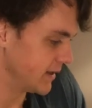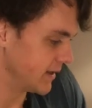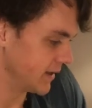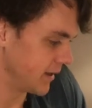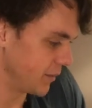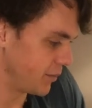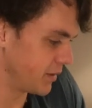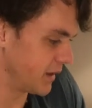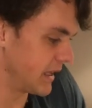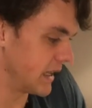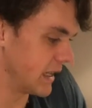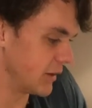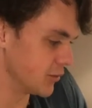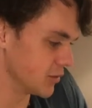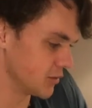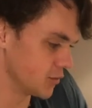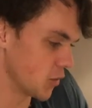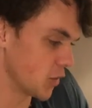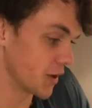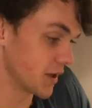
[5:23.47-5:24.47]
The plan
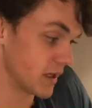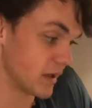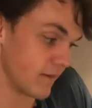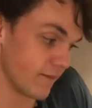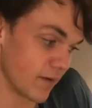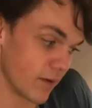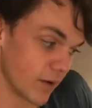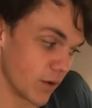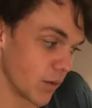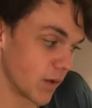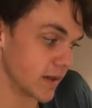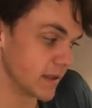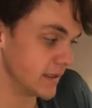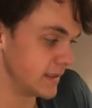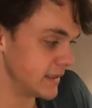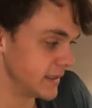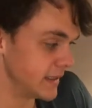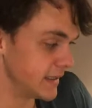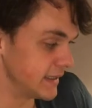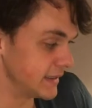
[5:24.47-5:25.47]
was working very well
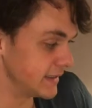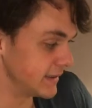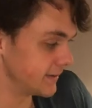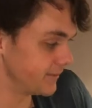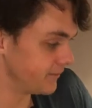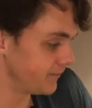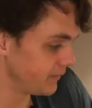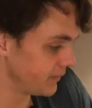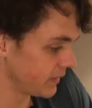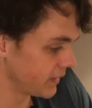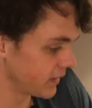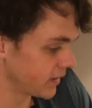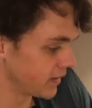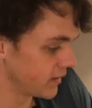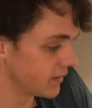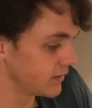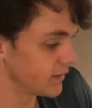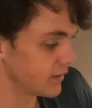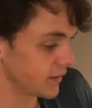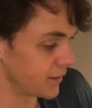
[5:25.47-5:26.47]
indeed.
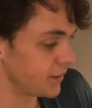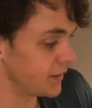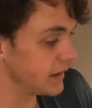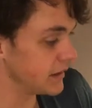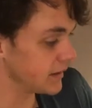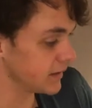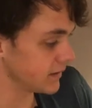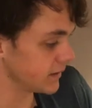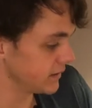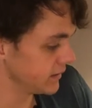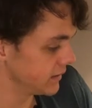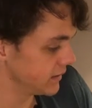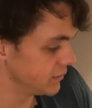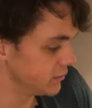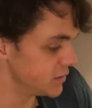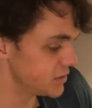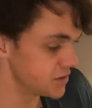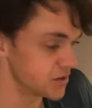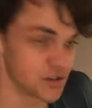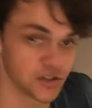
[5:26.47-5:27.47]
I think
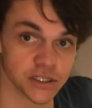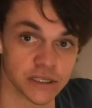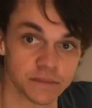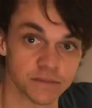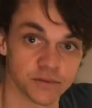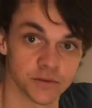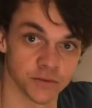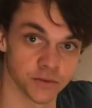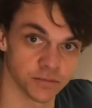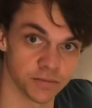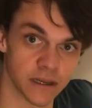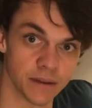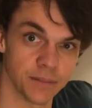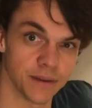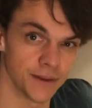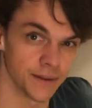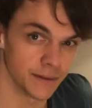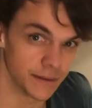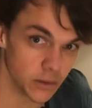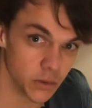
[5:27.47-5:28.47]
Mr. Chips was maybe
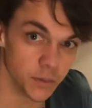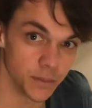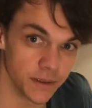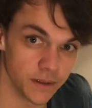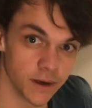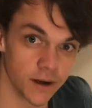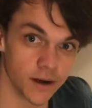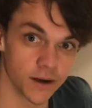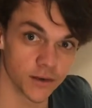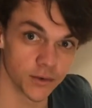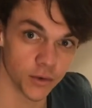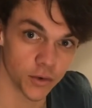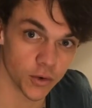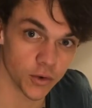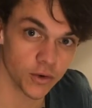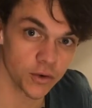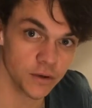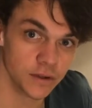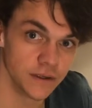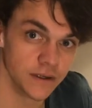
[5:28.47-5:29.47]
a little bit
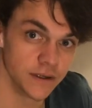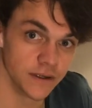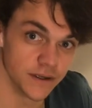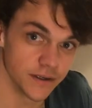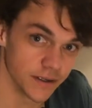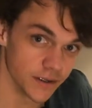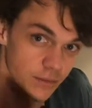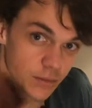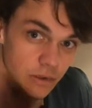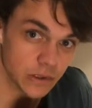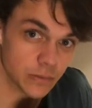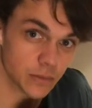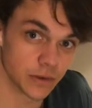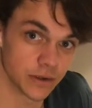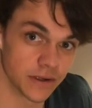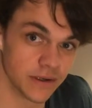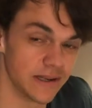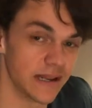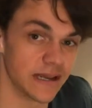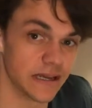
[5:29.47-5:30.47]
hardcore. You wouldn't
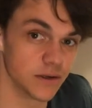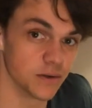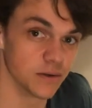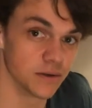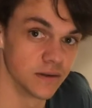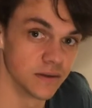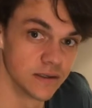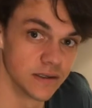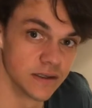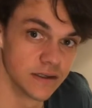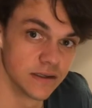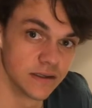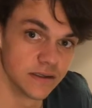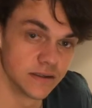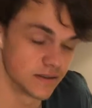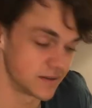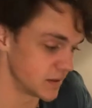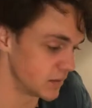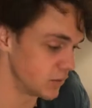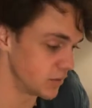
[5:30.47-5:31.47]
want to nail
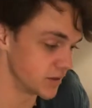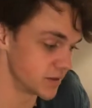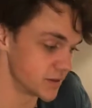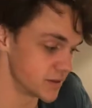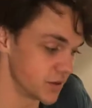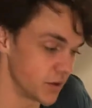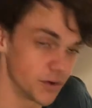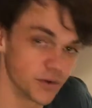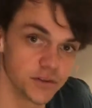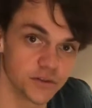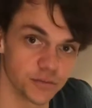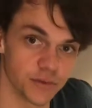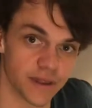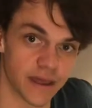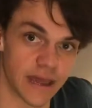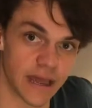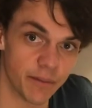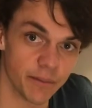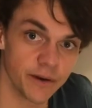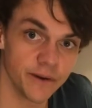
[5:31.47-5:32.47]
someone's nose with a
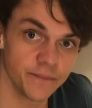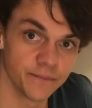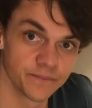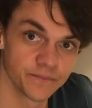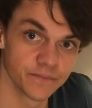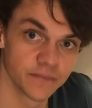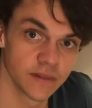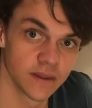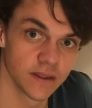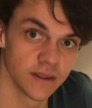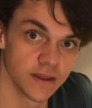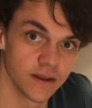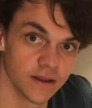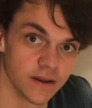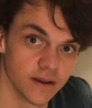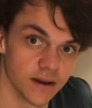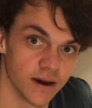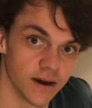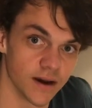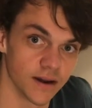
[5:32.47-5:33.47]
hammer.
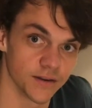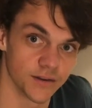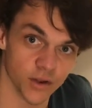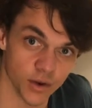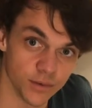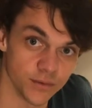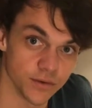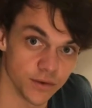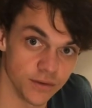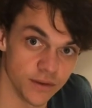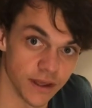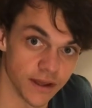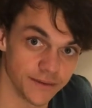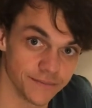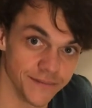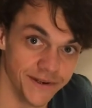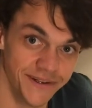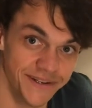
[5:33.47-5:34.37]
Don't do that.